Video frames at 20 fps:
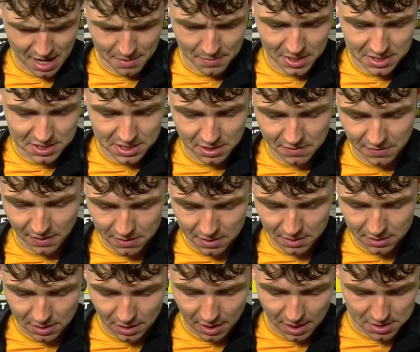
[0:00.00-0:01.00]
massive. I
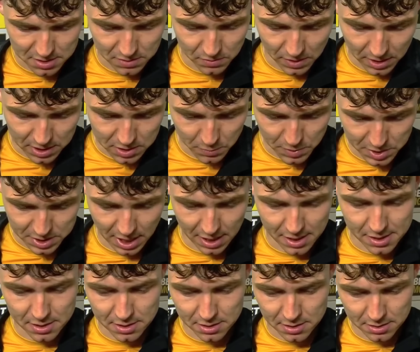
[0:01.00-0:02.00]
think the last 2 days we
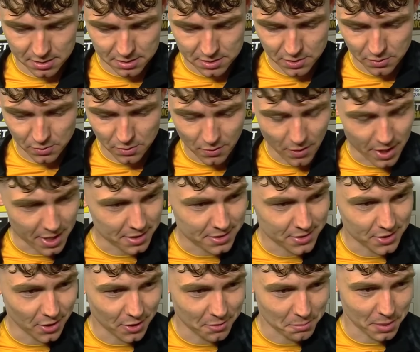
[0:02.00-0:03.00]
signed 2 great
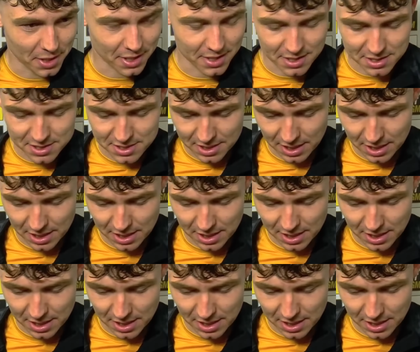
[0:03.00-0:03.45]
young players.